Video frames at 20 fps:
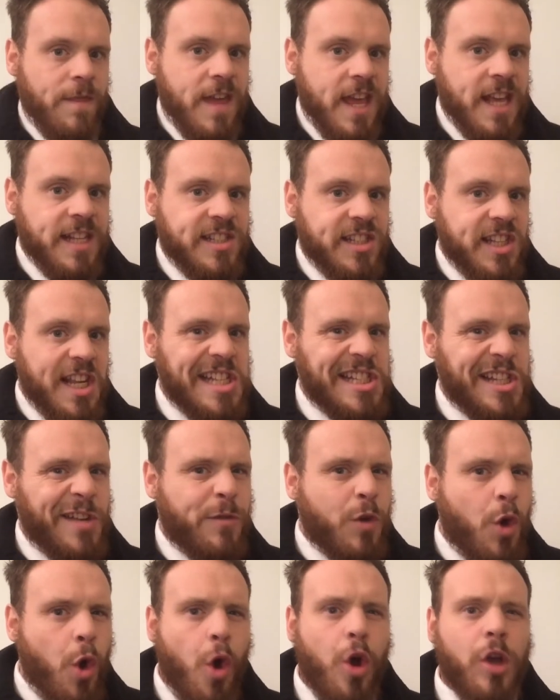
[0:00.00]
This is,
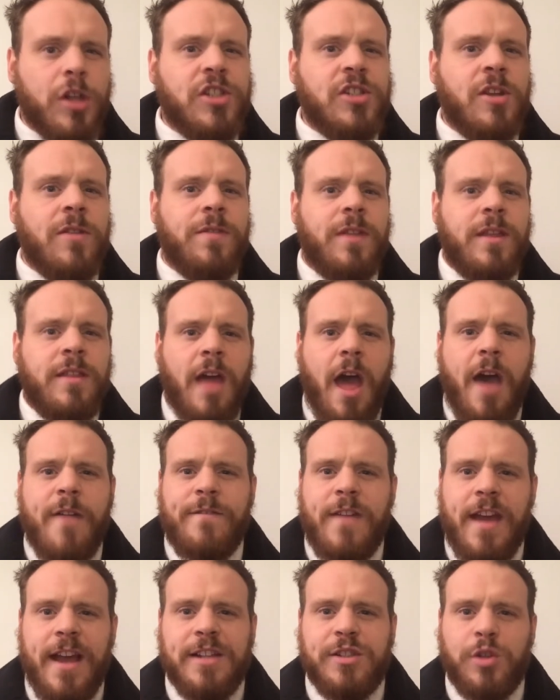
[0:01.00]
of course, something that
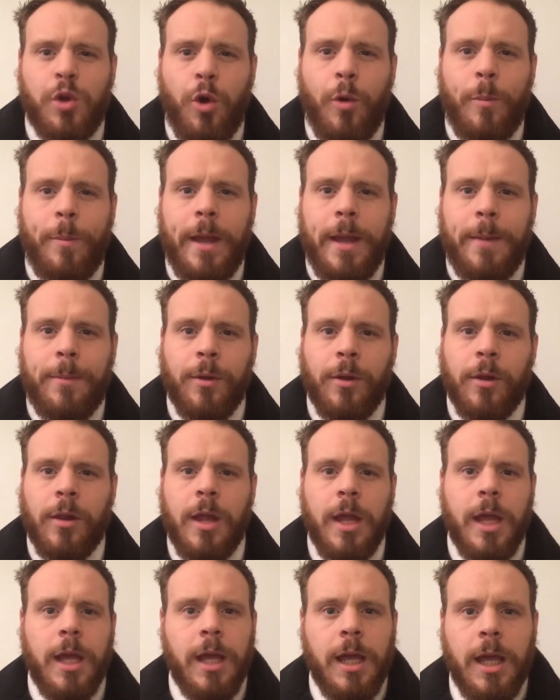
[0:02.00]
affects all people.
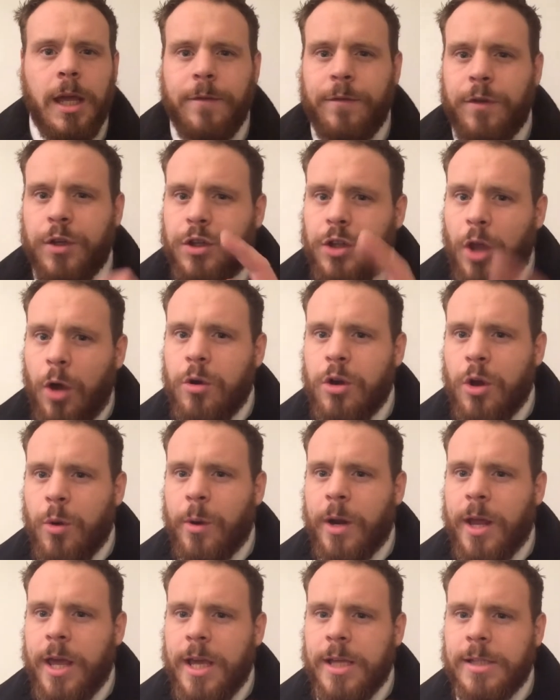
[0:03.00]
If you don't know
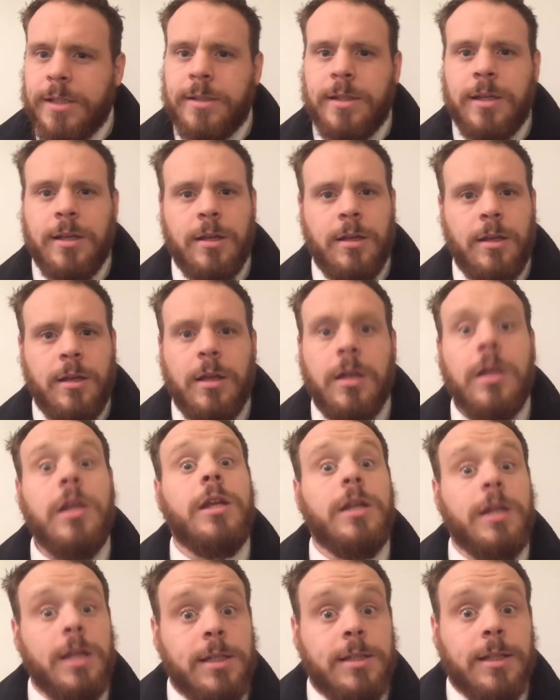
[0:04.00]
what it is,
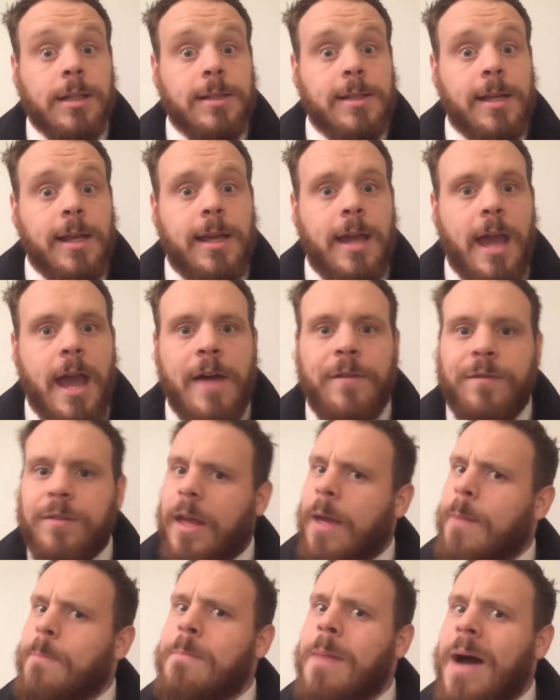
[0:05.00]
you need to listen
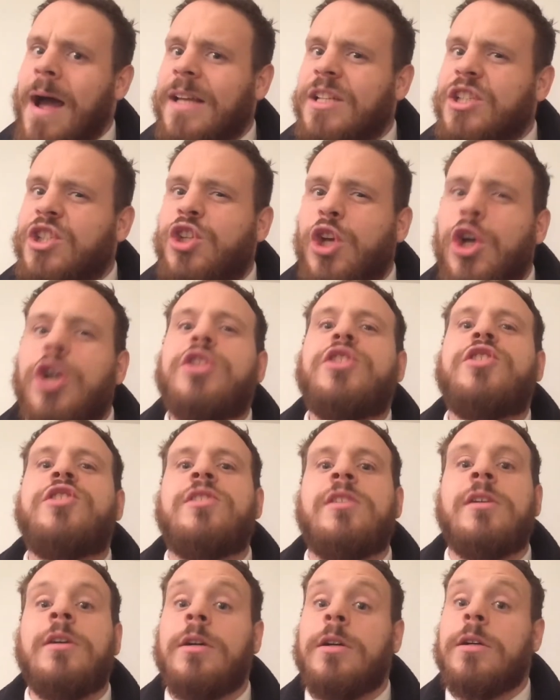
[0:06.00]
carefully. It might
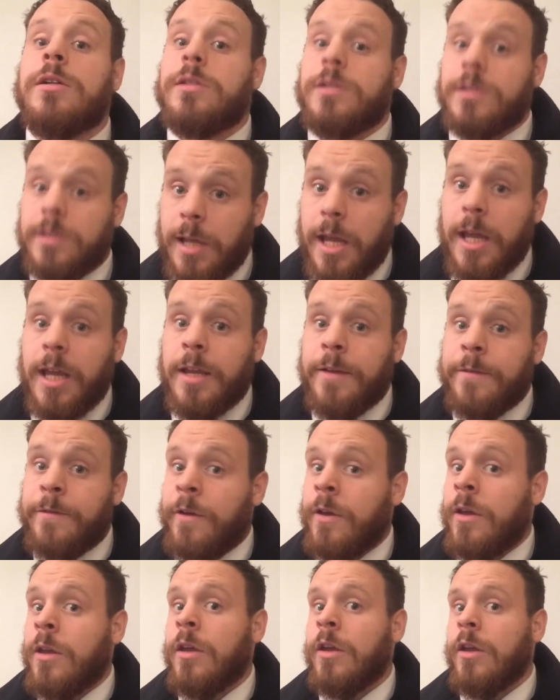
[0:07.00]
just
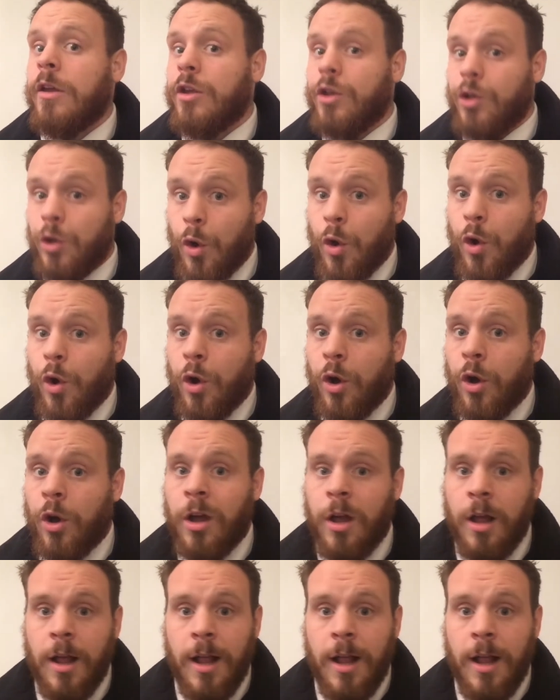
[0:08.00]
save your